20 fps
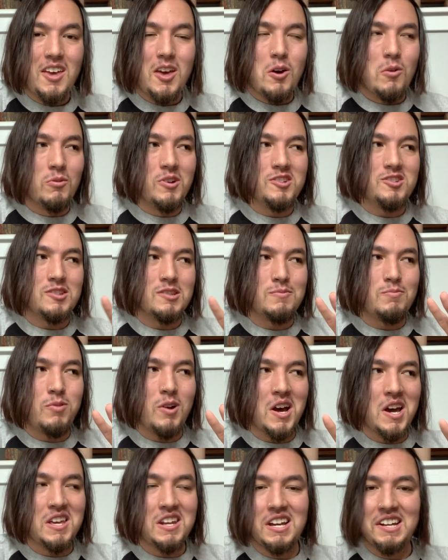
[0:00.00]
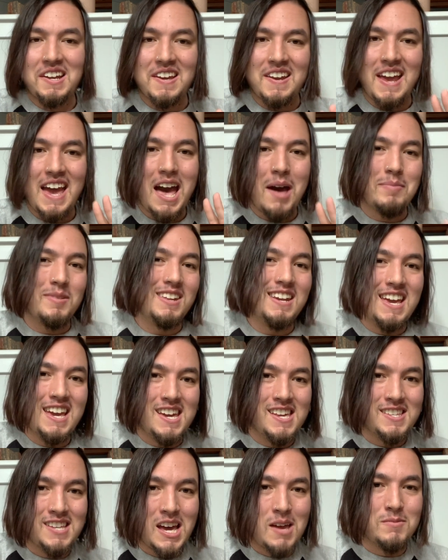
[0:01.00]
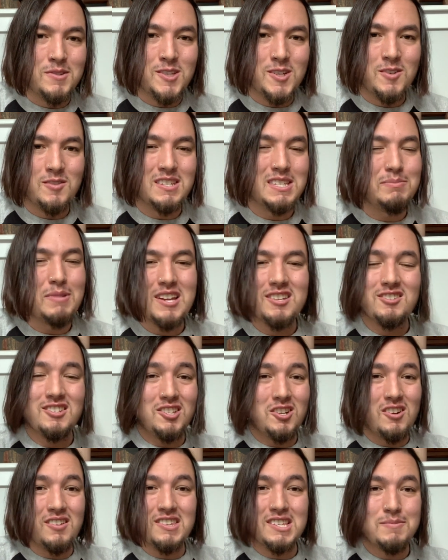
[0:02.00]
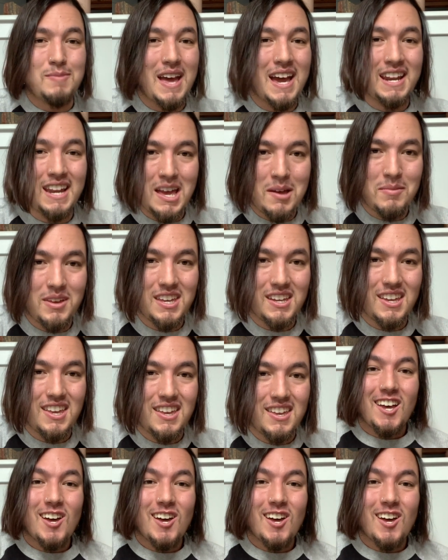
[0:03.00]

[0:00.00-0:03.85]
which is probably not going to happen anytime soon, especially during this pandemic.